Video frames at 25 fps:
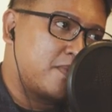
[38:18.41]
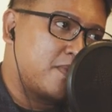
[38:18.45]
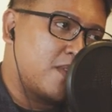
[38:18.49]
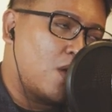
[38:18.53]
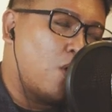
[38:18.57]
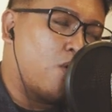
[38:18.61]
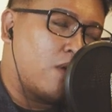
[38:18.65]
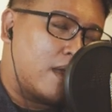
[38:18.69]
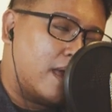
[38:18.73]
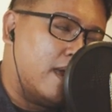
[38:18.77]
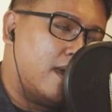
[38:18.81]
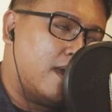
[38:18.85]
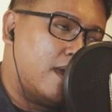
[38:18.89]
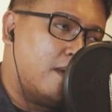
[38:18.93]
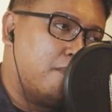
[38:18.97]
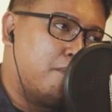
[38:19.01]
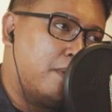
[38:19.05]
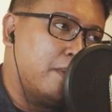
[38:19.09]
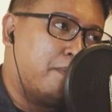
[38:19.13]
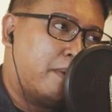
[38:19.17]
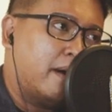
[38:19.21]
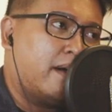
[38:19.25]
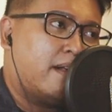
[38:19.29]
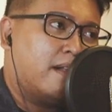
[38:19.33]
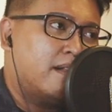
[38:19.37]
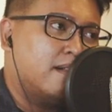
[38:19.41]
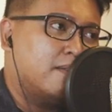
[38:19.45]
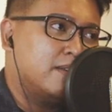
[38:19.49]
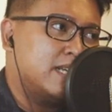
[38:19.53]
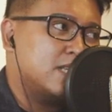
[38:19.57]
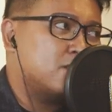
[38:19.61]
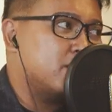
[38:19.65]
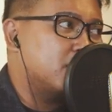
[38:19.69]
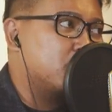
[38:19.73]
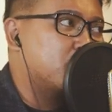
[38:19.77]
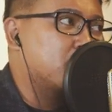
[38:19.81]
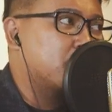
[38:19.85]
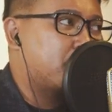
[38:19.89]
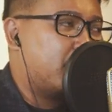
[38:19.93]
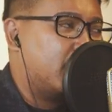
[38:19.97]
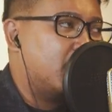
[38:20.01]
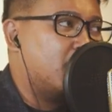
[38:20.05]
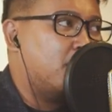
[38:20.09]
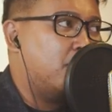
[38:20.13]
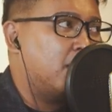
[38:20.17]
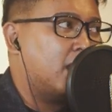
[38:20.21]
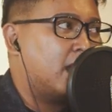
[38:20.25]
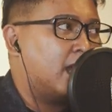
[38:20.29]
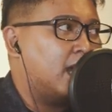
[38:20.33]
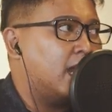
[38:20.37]
Okay, people, we just went through a
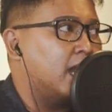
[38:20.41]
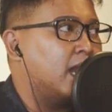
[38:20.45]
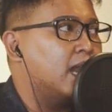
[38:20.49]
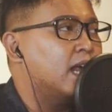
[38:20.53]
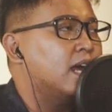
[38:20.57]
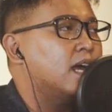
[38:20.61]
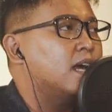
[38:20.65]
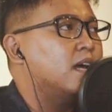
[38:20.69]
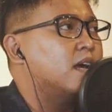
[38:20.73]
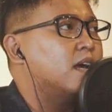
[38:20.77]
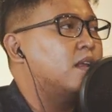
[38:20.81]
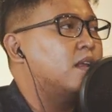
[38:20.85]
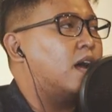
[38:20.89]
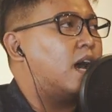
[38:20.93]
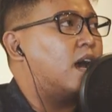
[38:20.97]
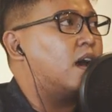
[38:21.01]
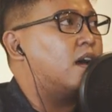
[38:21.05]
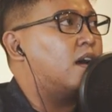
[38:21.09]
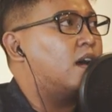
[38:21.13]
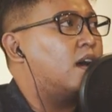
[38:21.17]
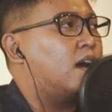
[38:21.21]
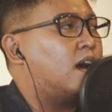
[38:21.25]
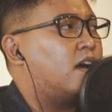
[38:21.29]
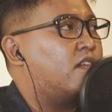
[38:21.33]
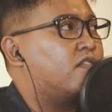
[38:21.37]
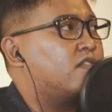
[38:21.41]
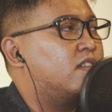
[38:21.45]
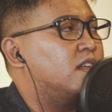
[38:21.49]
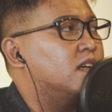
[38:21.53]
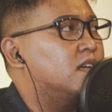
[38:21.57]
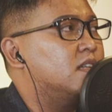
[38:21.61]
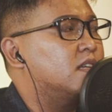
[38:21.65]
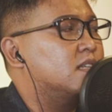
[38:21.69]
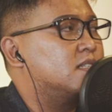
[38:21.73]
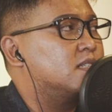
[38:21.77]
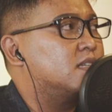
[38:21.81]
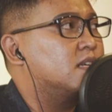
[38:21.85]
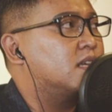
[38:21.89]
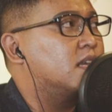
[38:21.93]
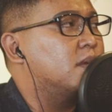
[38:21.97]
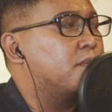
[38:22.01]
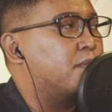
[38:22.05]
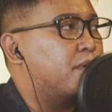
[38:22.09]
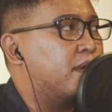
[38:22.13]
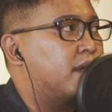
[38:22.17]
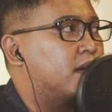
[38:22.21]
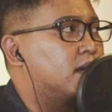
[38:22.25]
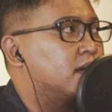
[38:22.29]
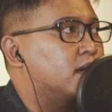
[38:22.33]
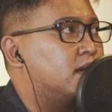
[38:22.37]
pandemic, and uh, after the circuit
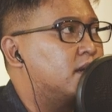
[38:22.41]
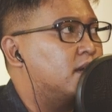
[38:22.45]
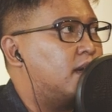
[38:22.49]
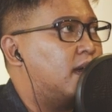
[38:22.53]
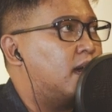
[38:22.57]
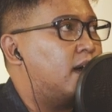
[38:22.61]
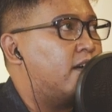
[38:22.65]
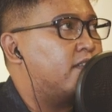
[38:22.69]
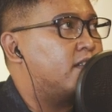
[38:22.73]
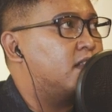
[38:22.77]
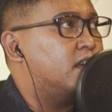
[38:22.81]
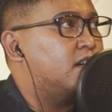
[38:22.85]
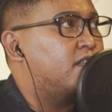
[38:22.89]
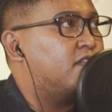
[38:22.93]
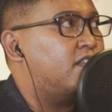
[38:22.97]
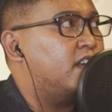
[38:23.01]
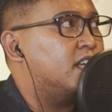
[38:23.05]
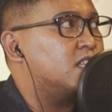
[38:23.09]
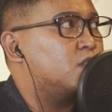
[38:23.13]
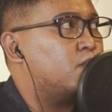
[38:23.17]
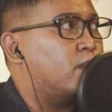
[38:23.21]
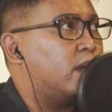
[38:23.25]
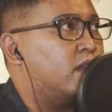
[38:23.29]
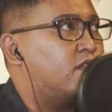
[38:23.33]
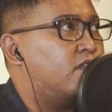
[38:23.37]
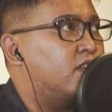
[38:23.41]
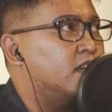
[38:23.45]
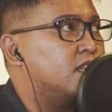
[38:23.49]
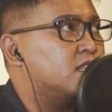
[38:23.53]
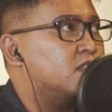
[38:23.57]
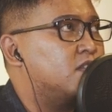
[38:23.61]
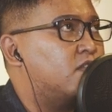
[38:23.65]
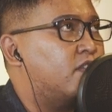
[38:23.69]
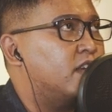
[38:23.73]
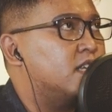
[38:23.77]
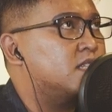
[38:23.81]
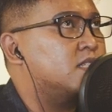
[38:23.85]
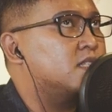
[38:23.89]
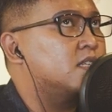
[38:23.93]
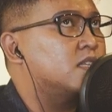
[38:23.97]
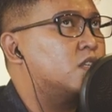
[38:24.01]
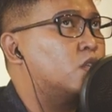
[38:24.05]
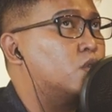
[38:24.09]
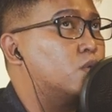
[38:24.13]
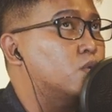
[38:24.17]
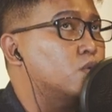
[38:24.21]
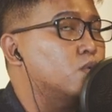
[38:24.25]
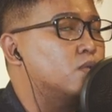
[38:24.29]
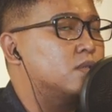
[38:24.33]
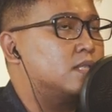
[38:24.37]
breaker, right? After phase when first phase
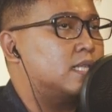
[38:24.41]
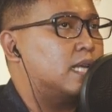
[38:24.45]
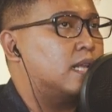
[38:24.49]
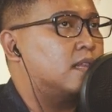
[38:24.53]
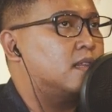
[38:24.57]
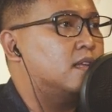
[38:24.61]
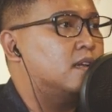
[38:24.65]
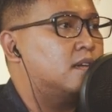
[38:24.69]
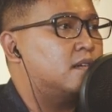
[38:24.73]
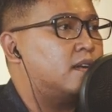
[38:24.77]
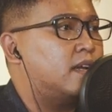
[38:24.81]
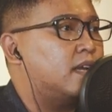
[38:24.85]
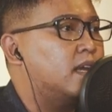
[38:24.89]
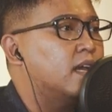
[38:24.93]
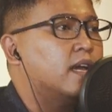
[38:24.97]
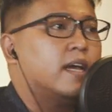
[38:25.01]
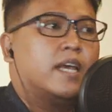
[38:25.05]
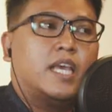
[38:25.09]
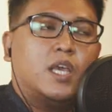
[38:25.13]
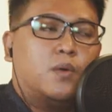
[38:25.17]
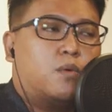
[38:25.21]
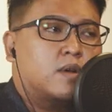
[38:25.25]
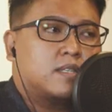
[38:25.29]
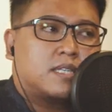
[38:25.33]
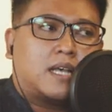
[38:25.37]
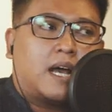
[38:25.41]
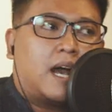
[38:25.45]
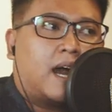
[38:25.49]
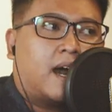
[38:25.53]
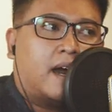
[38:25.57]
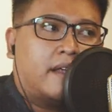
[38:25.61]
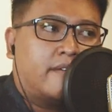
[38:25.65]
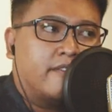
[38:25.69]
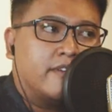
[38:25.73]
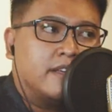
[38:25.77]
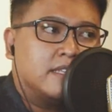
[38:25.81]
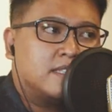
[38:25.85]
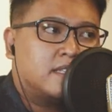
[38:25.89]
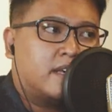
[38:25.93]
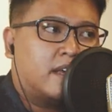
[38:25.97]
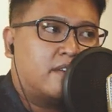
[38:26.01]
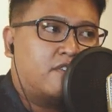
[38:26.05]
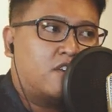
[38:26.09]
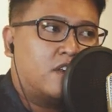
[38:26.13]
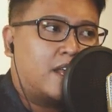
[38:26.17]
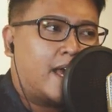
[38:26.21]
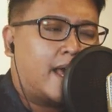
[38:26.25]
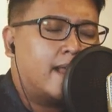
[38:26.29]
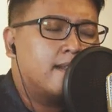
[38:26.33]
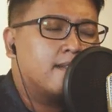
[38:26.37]
two started, right? It was a hard reset
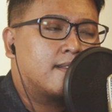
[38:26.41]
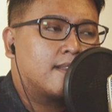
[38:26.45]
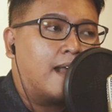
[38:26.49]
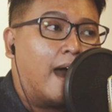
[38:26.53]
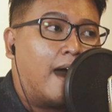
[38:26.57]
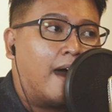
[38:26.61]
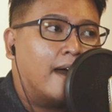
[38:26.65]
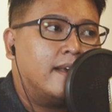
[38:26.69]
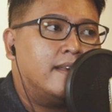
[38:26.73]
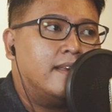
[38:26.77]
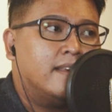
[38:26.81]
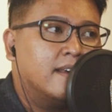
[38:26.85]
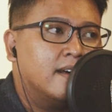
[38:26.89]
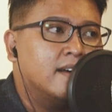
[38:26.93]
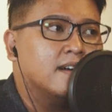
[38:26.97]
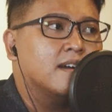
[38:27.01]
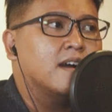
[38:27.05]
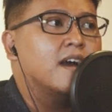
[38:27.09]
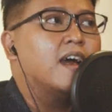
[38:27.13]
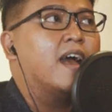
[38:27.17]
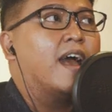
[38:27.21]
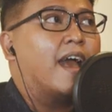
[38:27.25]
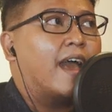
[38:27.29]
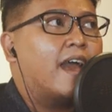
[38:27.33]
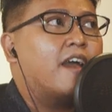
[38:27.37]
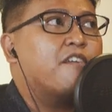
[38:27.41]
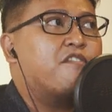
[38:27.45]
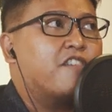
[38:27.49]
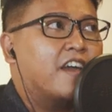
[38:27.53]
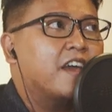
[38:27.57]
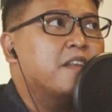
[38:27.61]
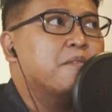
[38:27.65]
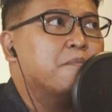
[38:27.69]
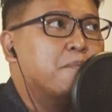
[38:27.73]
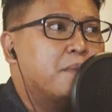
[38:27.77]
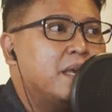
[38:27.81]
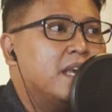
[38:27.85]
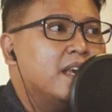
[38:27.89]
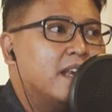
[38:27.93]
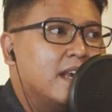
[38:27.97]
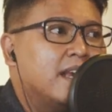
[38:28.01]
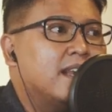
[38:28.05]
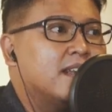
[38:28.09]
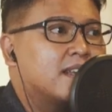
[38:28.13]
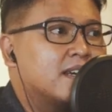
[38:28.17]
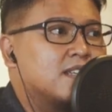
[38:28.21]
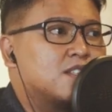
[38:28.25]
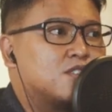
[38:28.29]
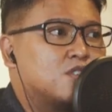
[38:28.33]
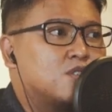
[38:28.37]
for the entire F and B
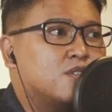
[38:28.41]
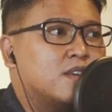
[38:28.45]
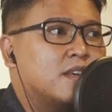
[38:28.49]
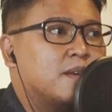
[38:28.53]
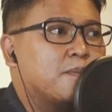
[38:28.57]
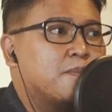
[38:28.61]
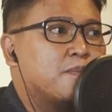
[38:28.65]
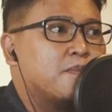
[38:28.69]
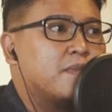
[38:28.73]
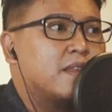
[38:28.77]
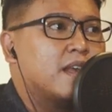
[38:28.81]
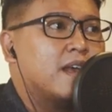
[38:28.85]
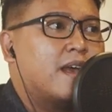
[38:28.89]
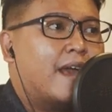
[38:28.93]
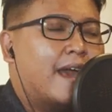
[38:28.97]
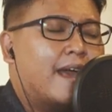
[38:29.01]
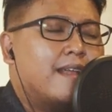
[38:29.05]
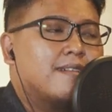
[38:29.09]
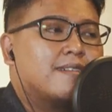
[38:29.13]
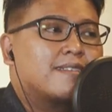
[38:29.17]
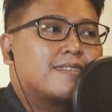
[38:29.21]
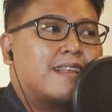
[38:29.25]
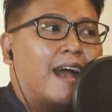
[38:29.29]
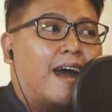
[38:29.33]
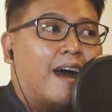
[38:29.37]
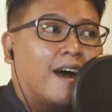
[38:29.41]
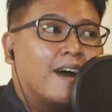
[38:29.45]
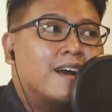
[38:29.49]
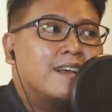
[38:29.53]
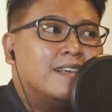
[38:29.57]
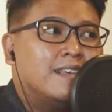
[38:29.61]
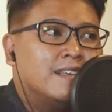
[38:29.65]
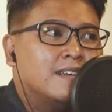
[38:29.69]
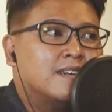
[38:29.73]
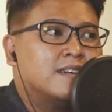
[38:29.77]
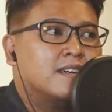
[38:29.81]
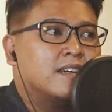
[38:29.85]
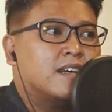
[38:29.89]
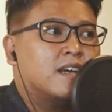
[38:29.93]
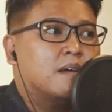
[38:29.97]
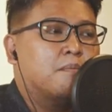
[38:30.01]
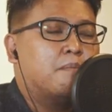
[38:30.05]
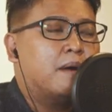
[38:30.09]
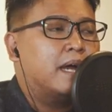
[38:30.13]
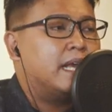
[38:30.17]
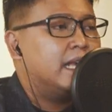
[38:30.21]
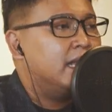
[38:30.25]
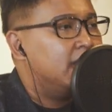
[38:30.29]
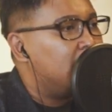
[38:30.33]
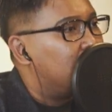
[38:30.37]
industry, entire. Eh,
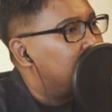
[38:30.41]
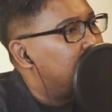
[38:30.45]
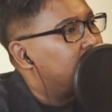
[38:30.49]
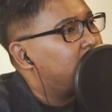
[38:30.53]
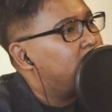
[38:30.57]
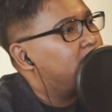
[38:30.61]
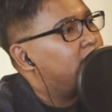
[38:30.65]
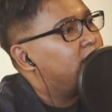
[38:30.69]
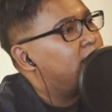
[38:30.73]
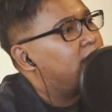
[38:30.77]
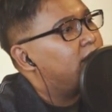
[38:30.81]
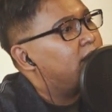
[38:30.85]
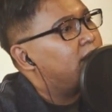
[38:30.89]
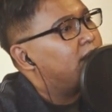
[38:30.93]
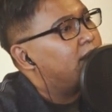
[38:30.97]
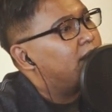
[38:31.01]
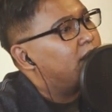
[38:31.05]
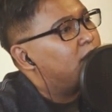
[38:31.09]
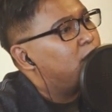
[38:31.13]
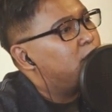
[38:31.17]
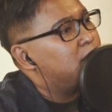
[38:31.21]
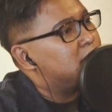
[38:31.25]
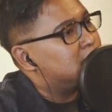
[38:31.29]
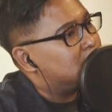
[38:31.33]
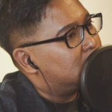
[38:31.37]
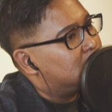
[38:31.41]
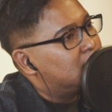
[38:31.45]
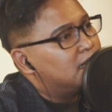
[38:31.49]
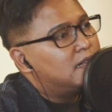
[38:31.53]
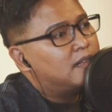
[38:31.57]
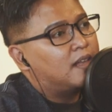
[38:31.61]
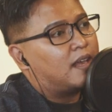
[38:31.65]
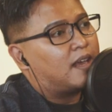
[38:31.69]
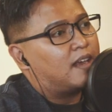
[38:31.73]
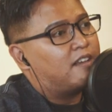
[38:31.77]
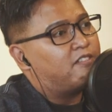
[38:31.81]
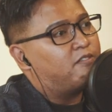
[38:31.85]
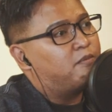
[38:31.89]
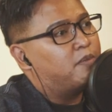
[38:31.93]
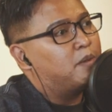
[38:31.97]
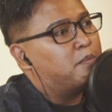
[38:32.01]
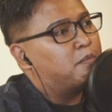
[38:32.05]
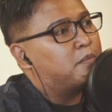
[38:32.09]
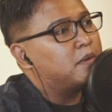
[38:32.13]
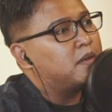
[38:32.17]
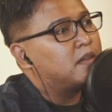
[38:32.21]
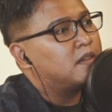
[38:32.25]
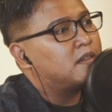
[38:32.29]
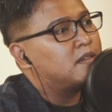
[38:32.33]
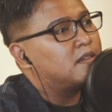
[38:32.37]
but yet, we still have
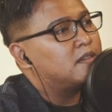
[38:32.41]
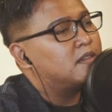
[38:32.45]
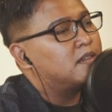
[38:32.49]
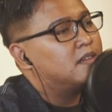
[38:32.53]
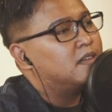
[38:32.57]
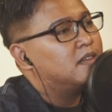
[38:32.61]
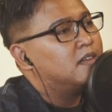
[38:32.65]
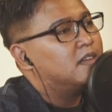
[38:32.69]
people.